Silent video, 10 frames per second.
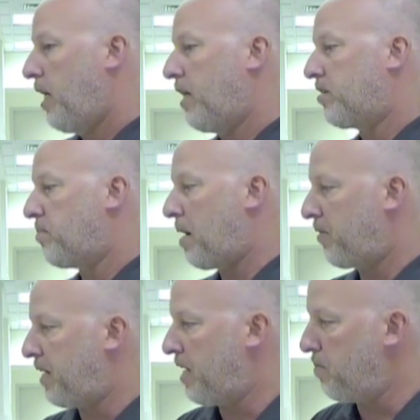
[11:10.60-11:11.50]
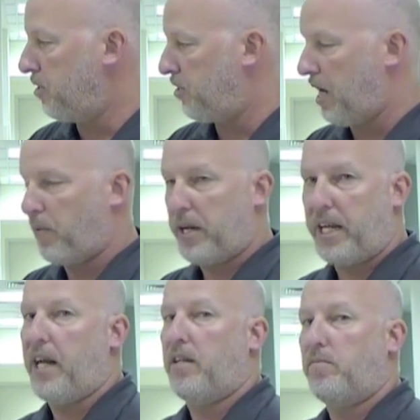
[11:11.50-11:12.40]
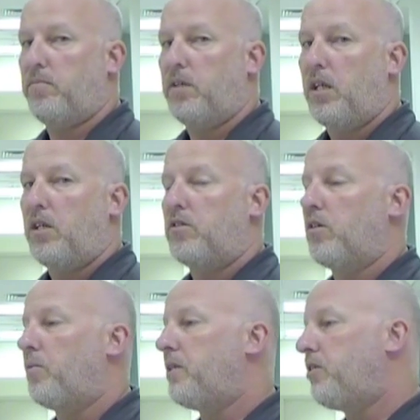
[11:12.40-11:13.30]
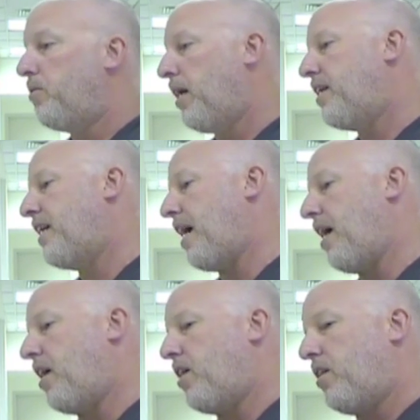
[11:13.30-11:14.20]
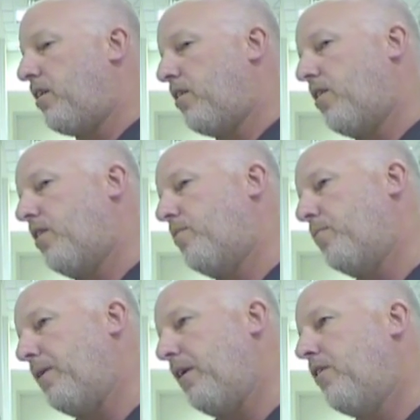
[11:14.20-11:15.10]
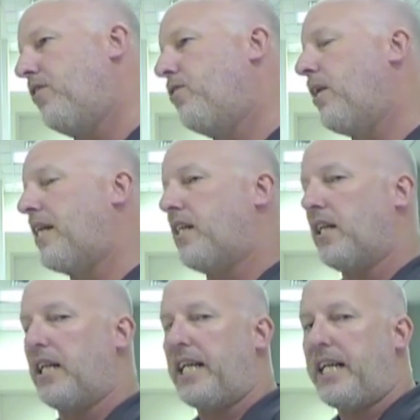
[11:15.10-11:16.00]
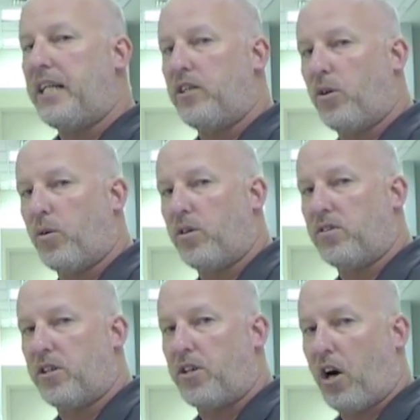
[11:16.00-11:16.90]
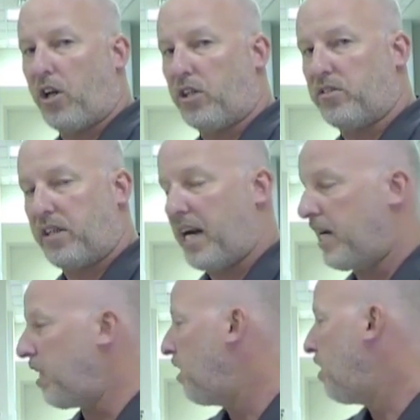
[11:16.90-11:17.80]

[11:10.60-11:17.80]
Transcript: it's about the image that we get. So we do like to err, or we do like to lean towards a darker setting.